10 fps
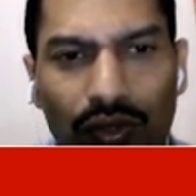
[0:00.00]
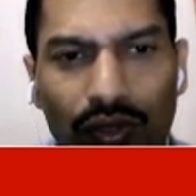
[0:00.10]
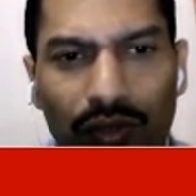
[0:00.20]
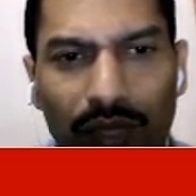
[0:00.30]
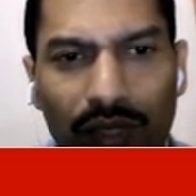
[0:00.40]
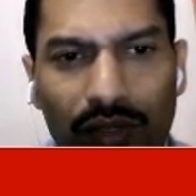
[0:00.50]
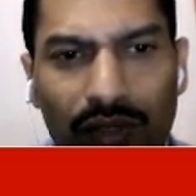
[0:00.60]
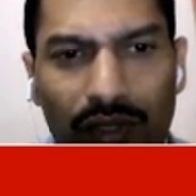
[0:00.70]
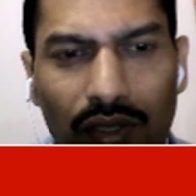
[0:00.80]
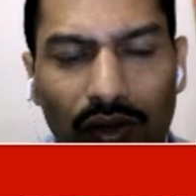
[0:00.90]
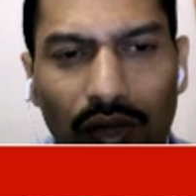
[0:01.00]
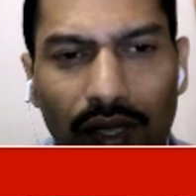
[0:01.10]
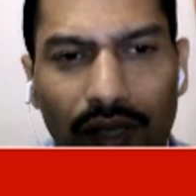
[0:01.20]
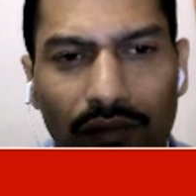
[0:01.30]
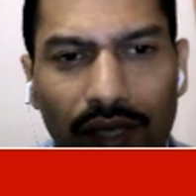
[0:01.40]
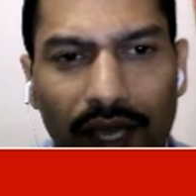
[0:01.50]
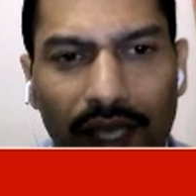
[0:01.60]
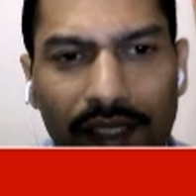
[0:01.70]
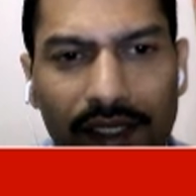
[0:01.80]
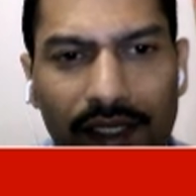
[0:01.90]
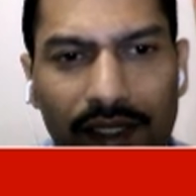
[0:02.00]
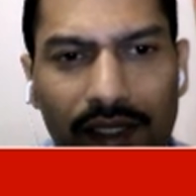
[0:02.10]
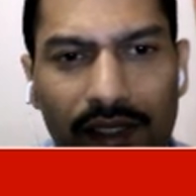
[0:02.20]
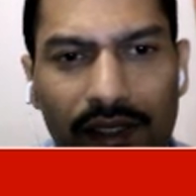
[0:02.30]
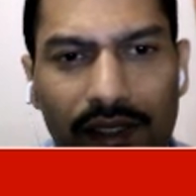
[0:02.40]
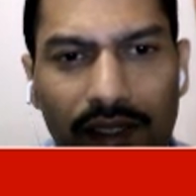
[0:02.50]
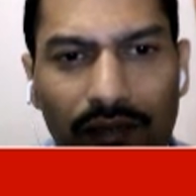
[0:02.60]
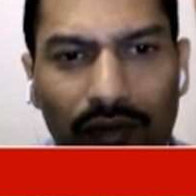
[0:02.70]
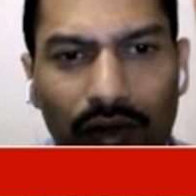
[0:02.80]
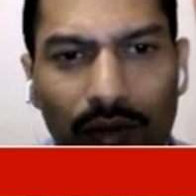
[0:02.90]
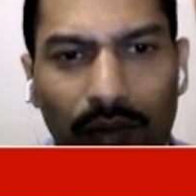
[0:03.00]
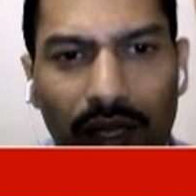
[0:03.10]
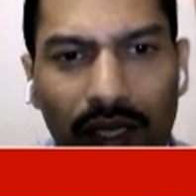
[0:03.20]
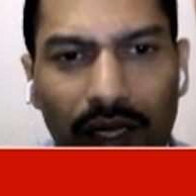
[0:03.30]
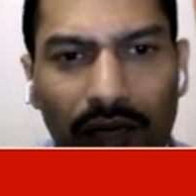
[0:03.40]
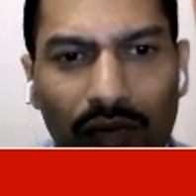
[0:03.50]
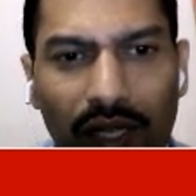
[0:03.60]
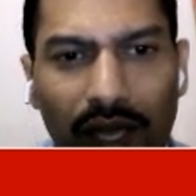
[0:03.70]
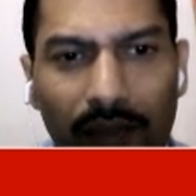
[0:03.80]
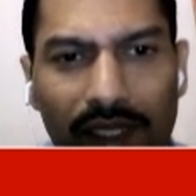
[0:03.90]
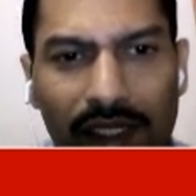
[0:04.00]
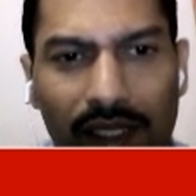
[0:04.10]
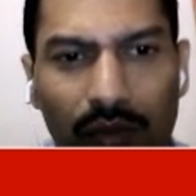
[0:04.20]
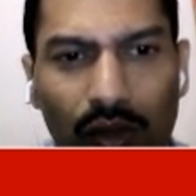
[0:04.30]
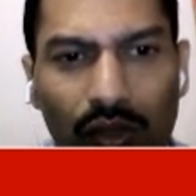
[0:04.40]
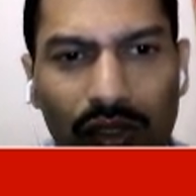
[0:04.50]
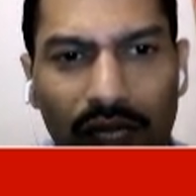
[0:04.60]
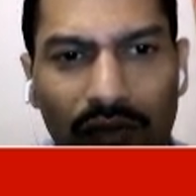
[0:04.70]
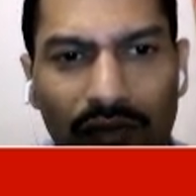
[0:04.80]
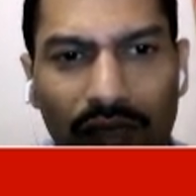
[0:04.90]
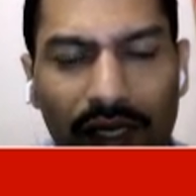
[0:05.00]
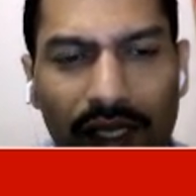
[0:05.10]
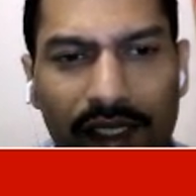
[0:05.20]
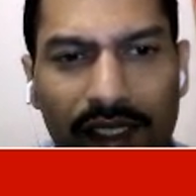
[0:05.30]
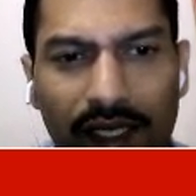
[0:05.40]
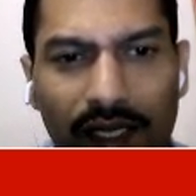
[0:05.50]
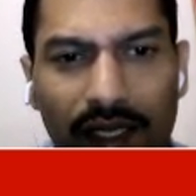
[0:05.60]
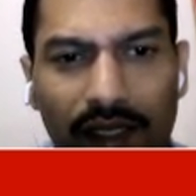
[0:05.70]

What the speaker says: because already we as discussed for a particle in one dimensional box, and we restricted the